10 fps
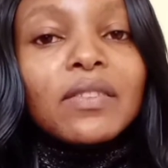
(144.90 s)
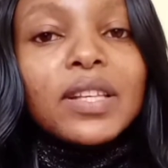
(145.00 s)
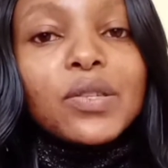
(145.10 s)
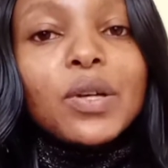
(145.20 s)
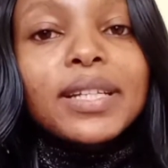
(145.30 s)

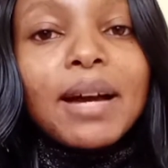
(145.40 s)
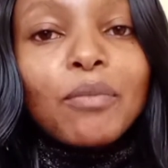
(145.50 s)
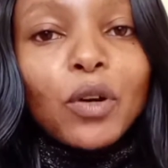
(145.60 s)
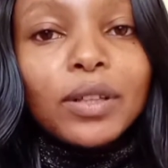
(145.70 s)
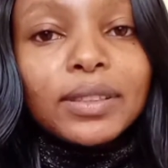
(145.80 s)
sodium
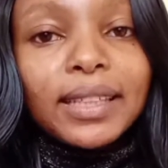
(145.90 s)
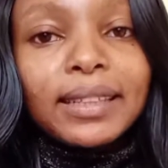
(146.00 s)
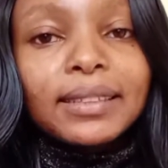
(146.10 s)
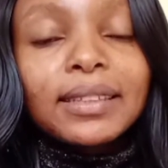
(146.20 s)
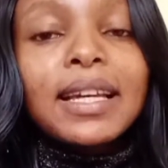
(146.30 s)

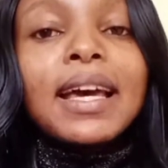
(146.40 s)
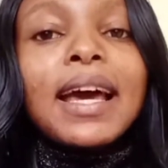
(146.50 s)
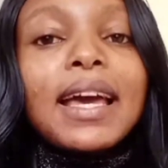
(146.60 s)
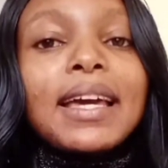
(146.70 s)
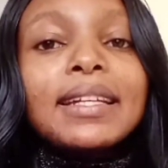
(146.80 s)
content.
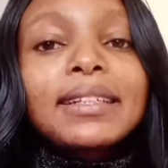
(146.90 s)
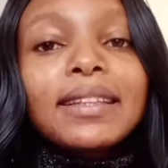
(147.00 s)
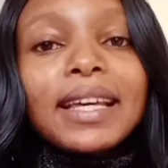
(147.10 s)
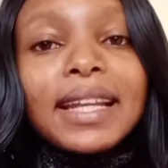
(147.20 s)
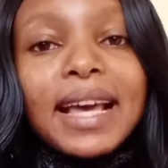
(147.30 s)
And
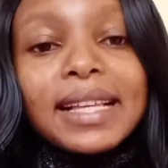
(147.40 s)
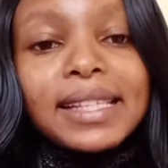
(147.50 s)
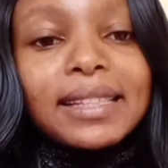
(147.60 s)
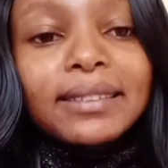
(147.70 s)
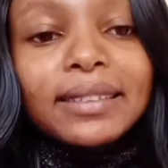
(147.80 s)
the next
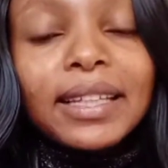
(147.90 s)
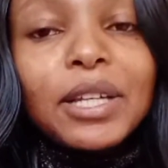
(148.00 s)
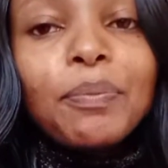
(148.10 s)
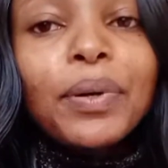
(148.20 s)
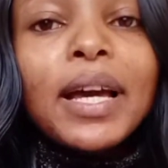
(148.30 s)

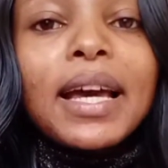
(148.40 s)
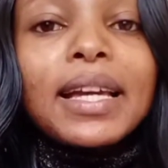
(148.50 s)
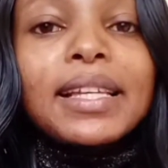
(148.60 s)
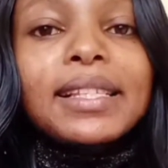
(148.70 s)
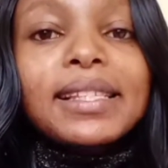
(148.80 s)
tip
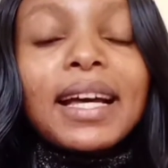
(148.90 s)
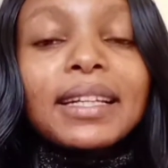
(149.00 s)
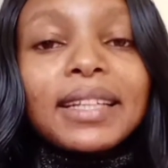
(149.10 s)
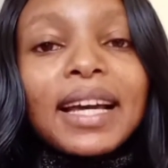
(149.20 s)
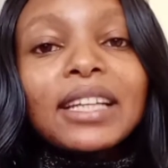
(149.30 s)
is a
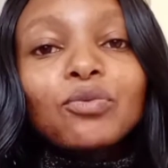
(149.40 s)
diet